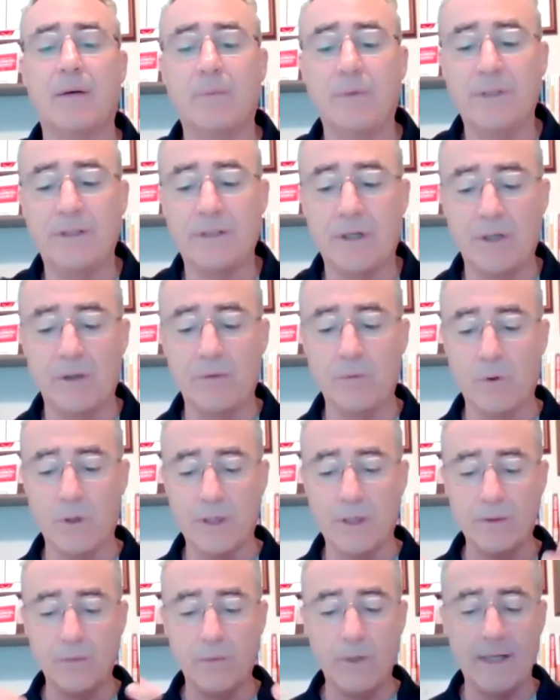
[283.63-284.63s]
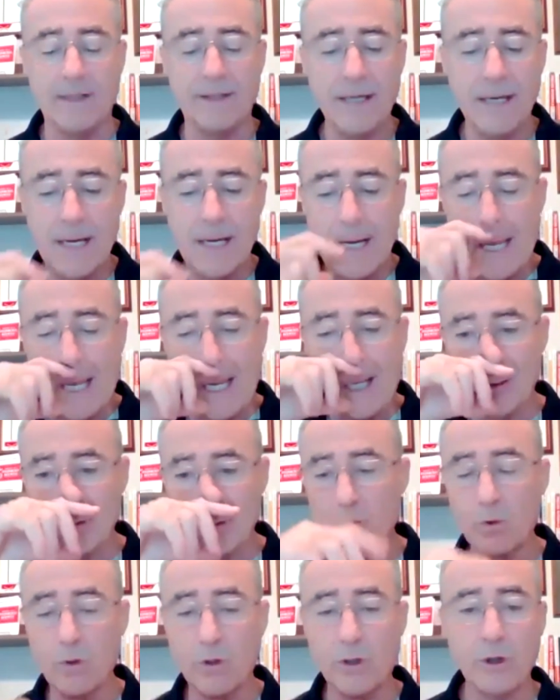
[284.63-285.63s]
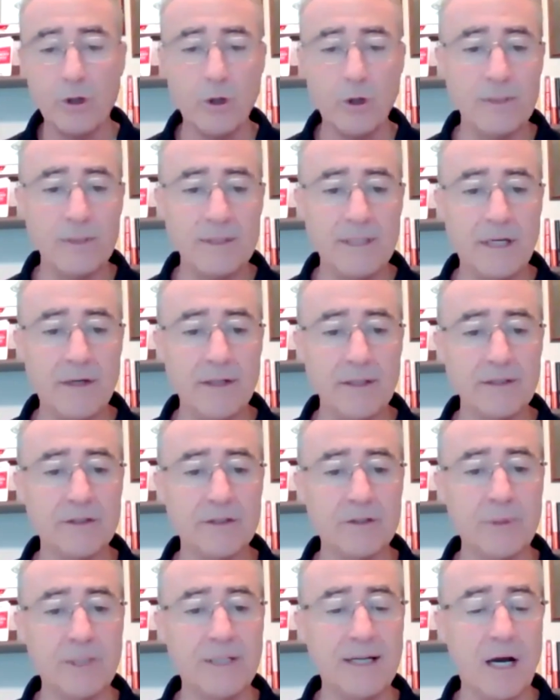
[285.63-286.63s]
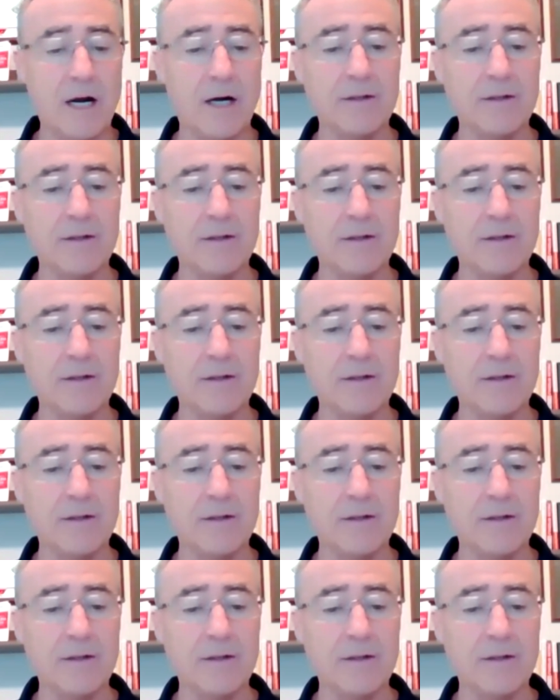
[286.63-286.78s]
We started working with Ellen Rohr and her material so we could